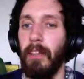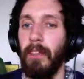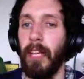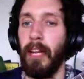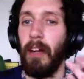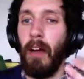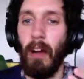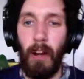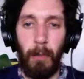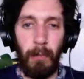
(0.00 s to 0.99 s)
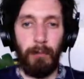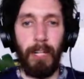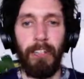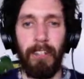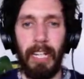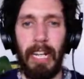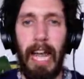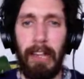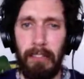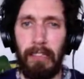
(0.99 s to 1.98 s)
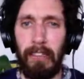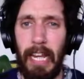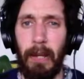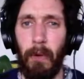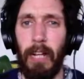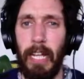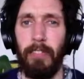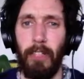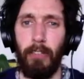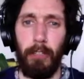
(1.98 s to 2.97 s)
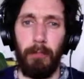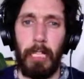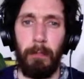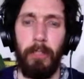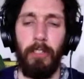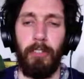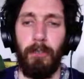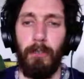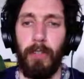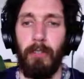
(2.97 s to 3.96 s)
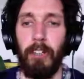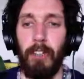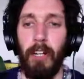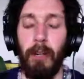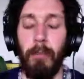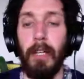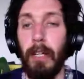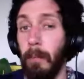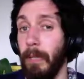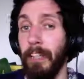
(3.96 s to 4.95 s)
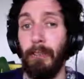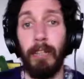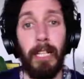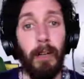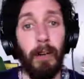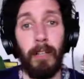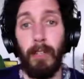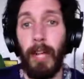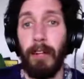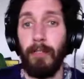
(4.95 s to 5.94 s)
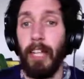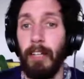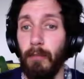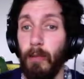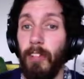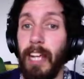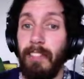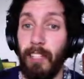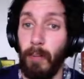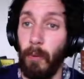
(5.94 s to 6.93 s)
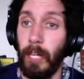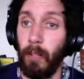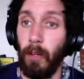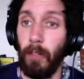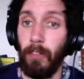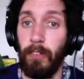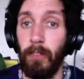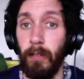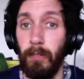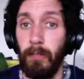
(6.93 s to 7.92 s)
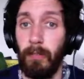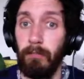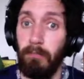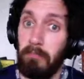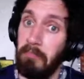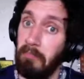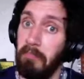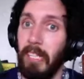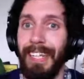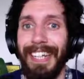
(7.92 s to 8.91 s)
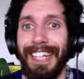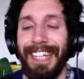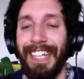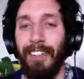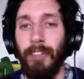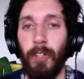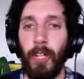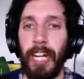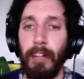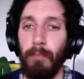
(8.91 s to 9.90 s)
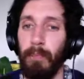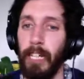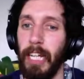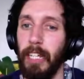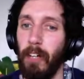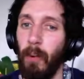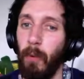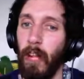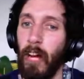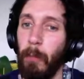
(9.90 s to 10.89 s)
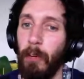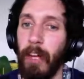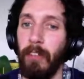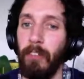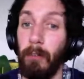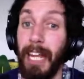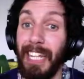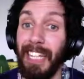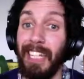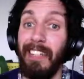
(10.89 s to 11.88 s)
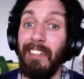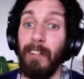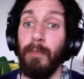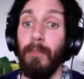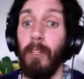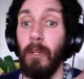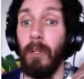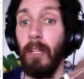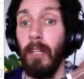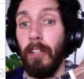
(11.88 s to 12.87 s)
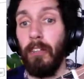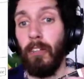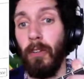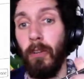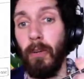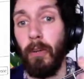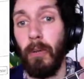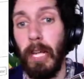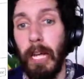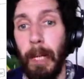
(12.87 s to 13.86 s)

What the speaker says: their arm and wrist kind of has to stay where it is. There's a correct position for the wrist and arm, but there's really not. You have to like rotate it quite a lot. So you're kind of bringing your whole arm around to make it easier for you to